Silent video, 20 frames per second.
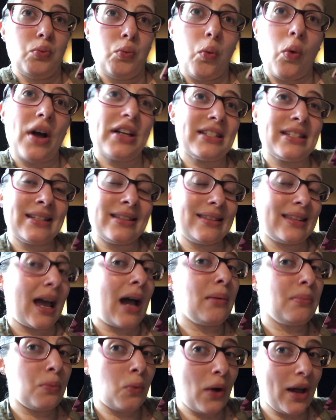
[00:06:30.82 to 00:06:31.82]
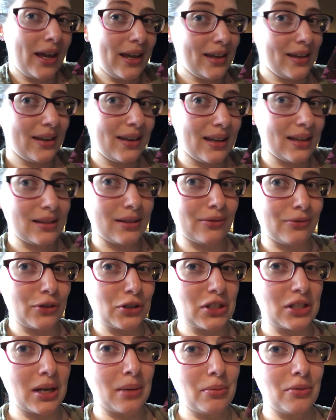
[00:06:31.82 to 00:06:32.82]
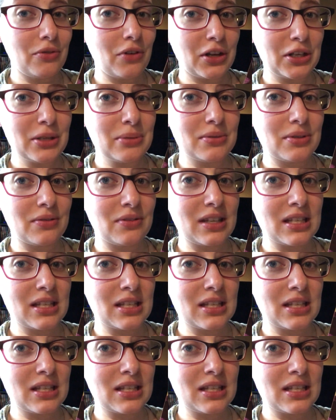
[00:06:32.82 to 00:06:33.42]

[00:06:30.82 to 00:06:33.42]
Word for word: wasn't that way at the first couple volumes of